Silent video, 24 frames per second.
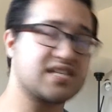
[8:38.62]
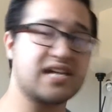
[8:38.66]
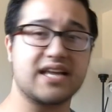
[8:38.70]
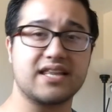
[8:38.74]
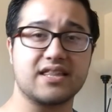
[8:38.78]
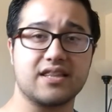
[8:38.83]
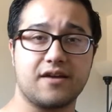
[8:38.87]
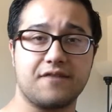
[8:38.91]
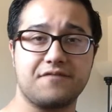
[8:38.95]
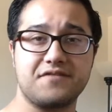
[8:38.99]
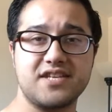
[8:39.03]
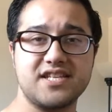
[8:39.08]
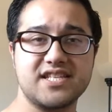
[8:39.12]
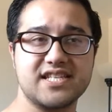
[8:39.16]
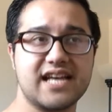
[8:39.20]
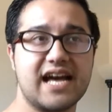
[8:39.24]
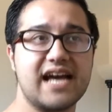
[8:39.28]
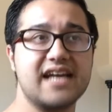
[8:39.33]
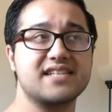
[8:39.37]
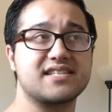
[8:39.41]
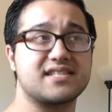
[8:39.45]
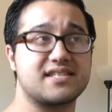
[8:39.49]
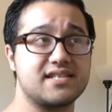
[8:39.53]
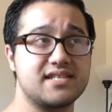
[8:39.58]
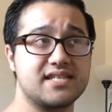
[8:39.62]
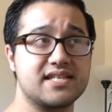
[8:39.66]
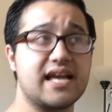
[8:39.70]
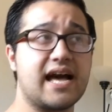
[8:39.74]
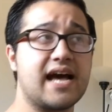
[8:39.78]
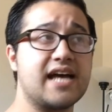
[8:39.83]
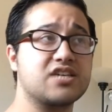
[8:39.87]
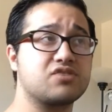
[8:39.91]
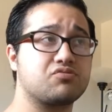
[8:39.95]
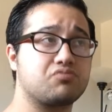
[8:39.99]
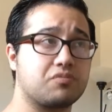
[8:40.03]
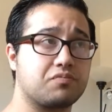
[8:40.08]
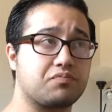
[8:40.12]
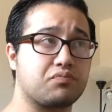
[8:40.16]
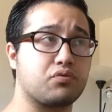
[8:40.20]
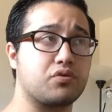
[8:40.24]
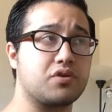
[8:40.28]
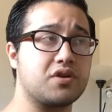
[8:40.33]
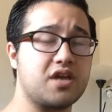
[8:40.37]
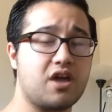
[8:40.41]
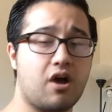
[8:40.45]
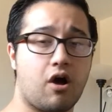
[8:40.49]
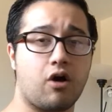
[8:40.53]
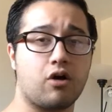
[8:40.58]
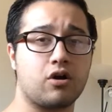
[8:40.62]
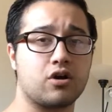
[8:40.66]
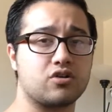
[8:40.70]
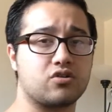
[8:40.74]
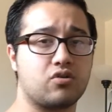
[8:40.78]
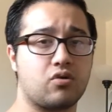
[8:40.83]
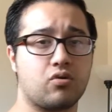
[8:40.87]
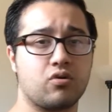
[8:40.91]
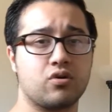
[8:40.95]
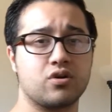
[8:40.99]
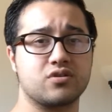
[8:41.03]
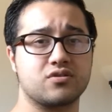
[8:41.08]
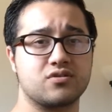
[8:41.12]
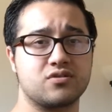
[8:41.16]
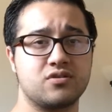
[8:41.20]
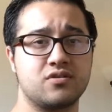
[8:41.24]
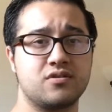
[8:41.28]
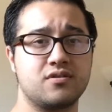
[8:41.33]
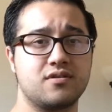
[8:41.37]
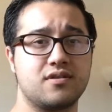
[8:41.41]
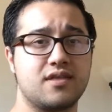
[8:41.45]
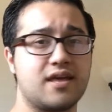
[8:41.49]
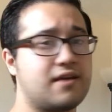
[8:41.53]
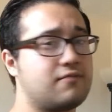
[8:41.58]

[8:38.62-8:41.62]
I love these guys were pretty hardcore, dude.